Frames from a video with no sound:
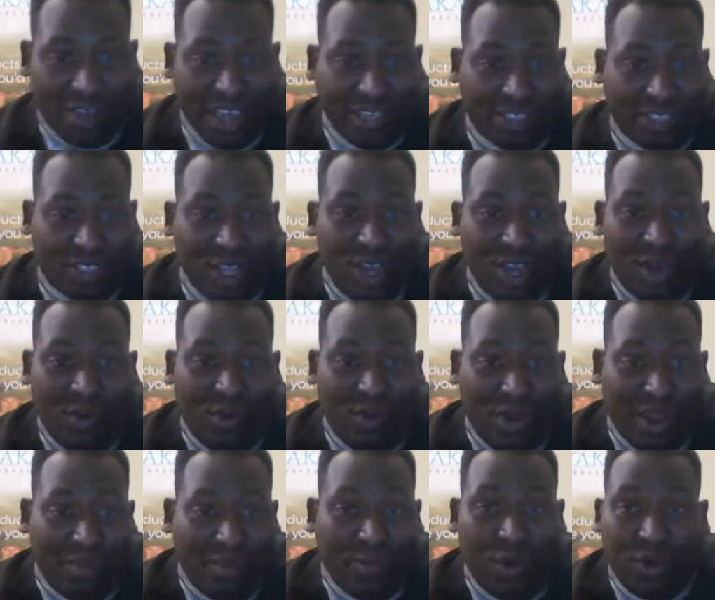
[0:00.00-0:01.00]
so what I'm
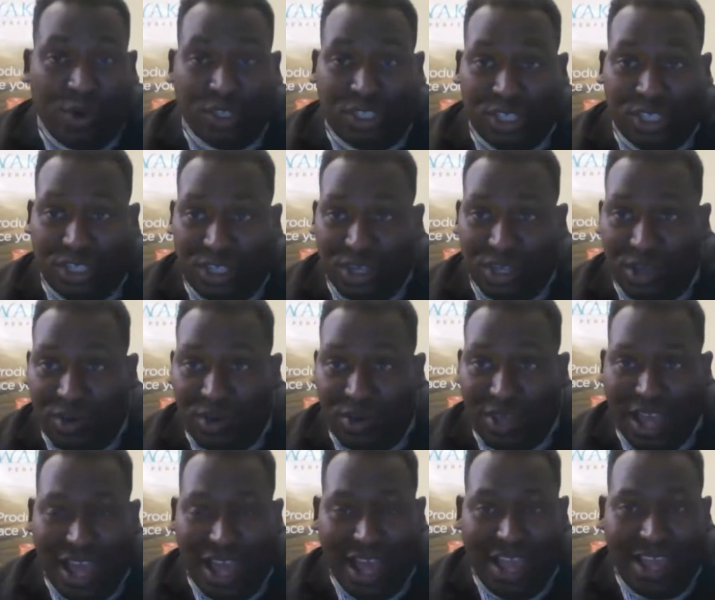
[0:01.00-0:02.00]
going to do,
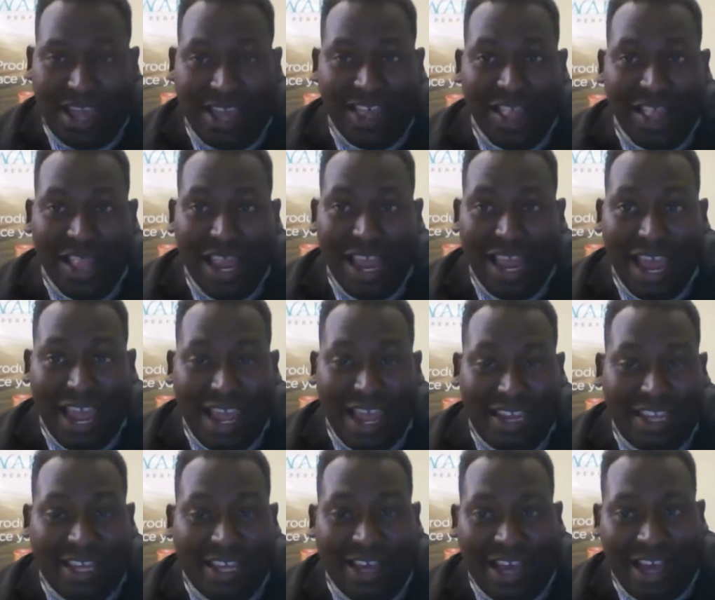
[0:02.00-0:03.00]
and
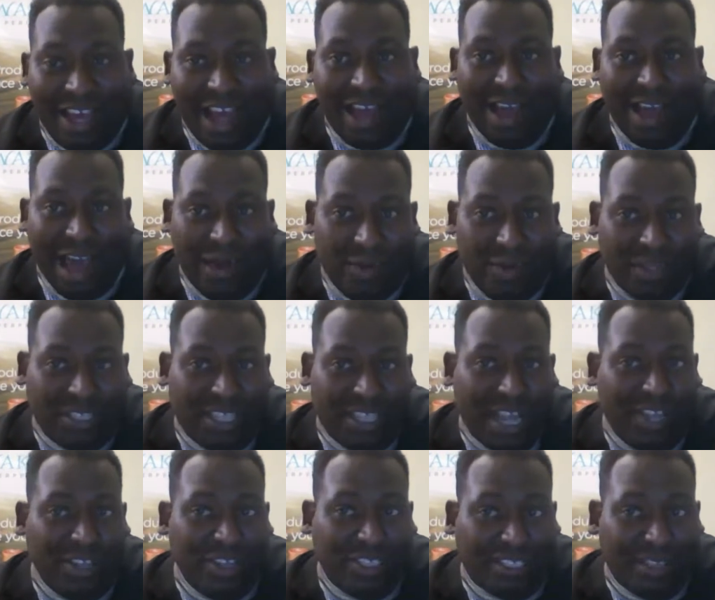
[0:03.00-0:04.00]
I will tell
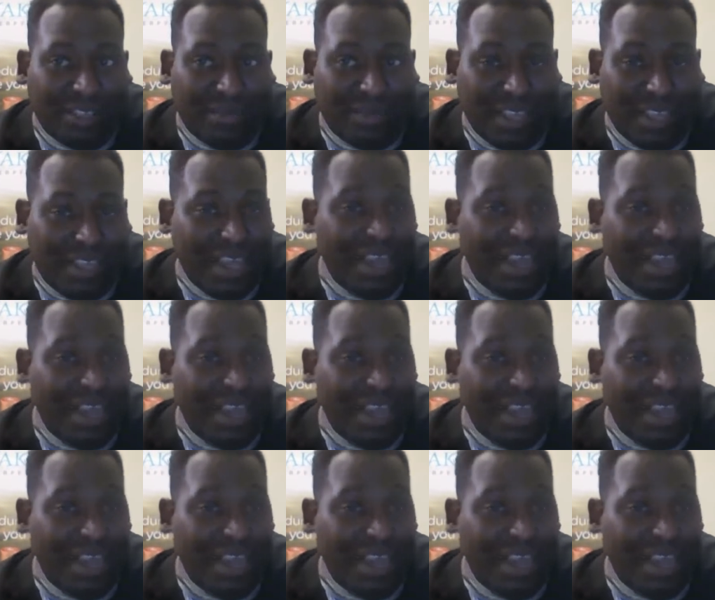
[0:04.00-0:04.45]
you something that